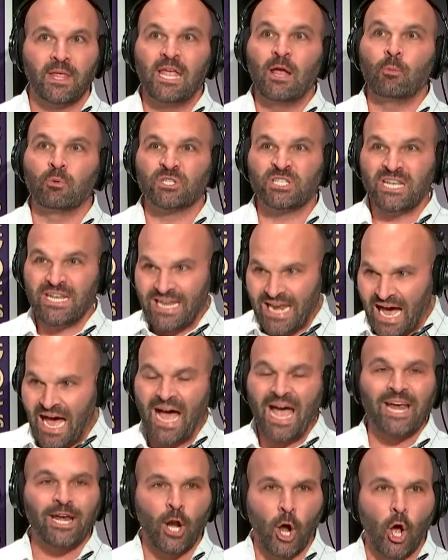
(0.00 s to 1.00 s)
it was
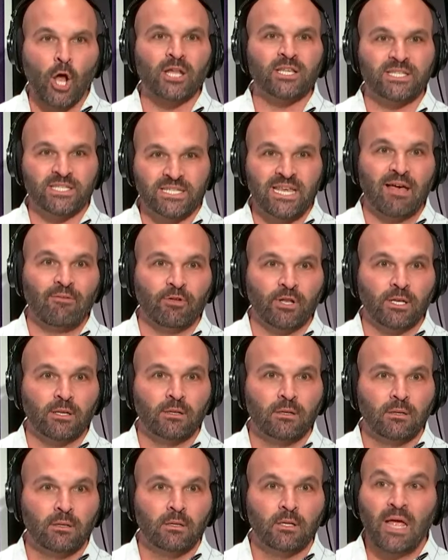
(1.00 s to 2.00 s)
9-on-7.
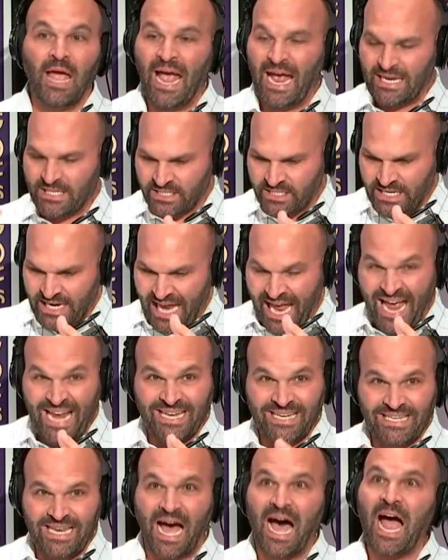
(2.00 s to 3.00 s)
SC
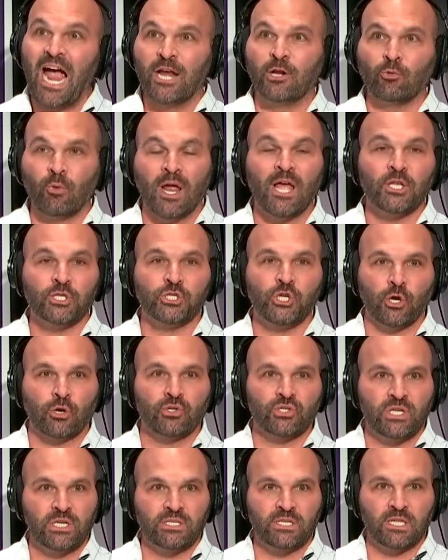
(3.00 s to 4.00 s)
had 9 red
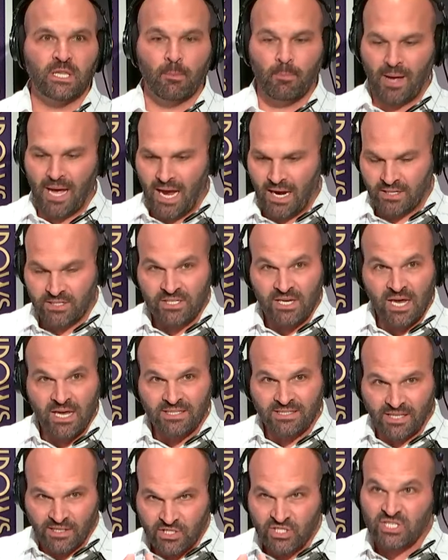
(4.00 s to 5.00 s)
jerseys in the box
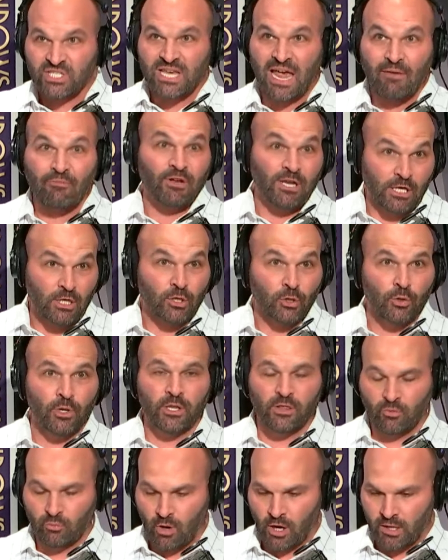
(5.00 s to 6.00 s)
to 7,
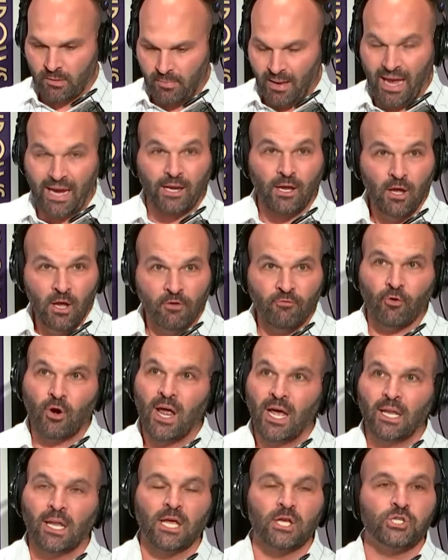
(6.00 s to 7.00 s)
including the running back.
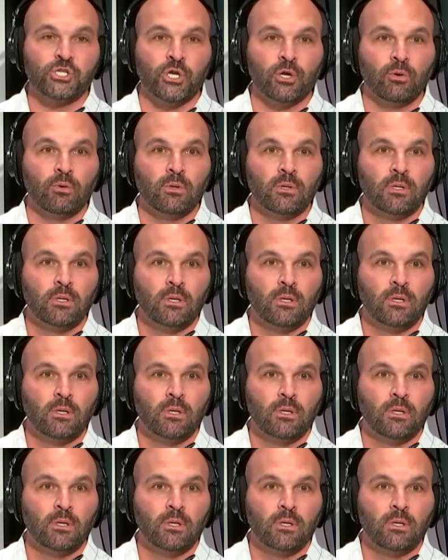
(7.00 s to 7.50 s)
For LSU.